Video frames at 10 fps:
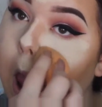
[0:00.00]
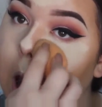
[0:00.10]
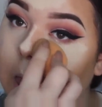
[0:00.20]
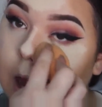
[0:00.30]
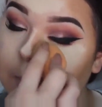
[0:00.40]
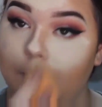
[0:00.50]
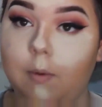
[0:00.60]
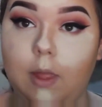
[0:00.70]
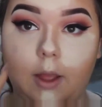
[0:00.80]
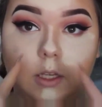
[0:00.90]
And a lot of
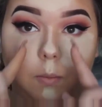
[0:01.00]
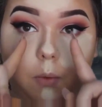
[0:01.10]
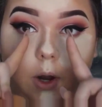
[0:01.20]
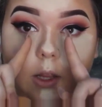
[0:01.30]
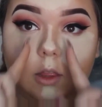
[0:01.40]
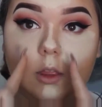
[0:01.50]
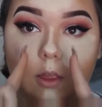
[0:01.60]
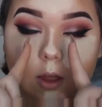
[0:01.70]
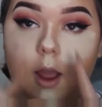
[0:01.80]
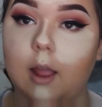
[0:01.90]
people, they like to bring
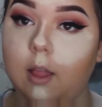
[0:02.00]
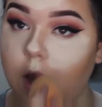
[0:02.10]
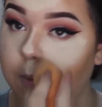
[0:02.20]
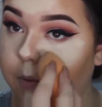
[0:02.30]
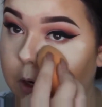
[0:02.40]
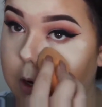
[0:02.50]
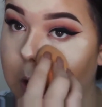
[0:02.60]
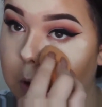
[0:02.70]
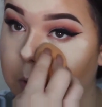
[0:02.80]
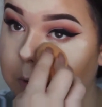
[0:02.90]
the highlight up on their
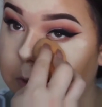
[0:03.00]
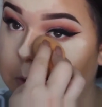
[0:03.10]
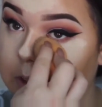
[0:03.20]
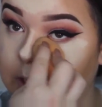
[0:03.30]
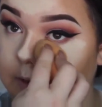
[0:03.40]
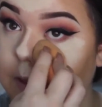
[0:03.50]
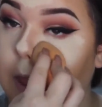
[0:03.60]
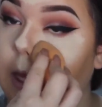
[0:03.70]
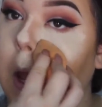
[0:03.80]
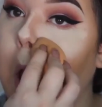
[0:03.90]
nose to give it,
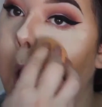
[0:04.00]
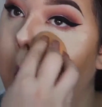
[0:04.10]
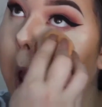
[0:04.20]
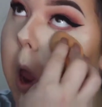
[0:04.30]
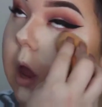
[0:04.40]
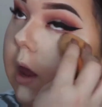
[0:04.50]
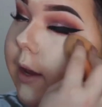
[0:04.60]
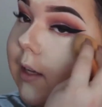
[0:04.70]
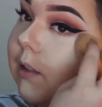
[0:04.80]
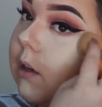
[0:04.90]
like, I
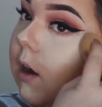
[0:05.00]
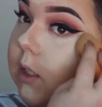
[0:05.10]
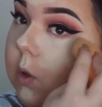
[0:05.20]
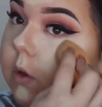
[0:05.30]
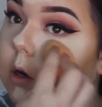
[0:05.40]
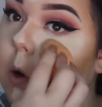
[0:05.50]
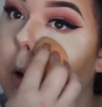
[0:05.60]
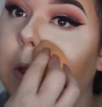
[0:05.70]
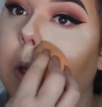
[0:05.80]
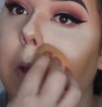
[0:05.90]
guess, to contour their
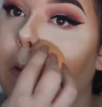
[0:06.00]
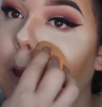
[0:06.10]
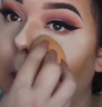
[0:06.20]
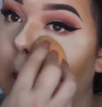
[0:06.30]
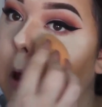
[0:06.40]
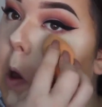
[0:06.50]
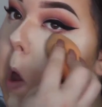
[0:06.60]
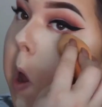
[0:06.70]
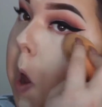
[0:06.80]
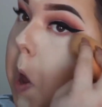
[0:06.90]
nose and make it look
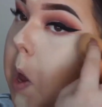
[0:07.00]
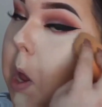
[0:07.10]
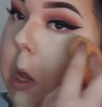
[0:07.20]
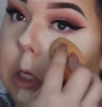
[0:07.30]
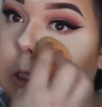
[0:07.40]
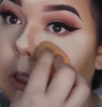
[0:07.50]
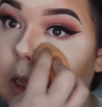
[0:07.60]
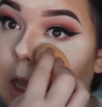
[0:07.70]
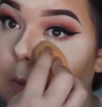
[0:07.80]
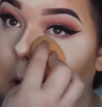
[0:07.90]

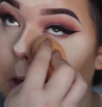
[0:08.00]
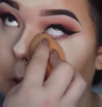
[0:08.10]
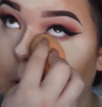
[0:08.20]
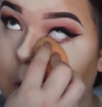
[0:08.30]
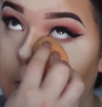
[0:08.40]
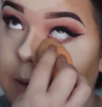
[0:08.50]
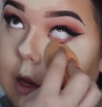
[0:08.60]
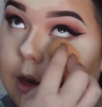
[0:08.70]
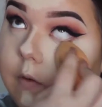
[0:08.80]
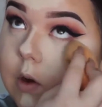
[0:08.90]
slimmer. So I
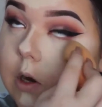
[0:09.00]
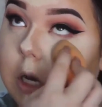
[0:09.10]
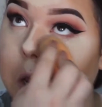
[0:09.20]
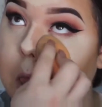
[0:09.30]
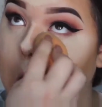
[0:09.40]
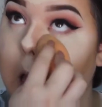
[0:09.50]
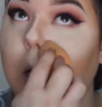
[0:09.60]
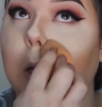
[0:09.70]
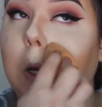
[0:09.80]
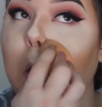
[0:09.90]
mean, if you're into
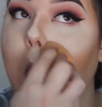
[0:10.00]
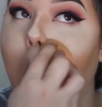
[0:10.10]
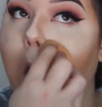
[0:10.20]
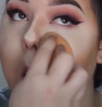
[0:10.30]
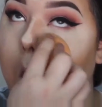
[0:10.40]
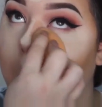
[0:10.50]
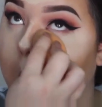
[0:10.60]
that, you can do that.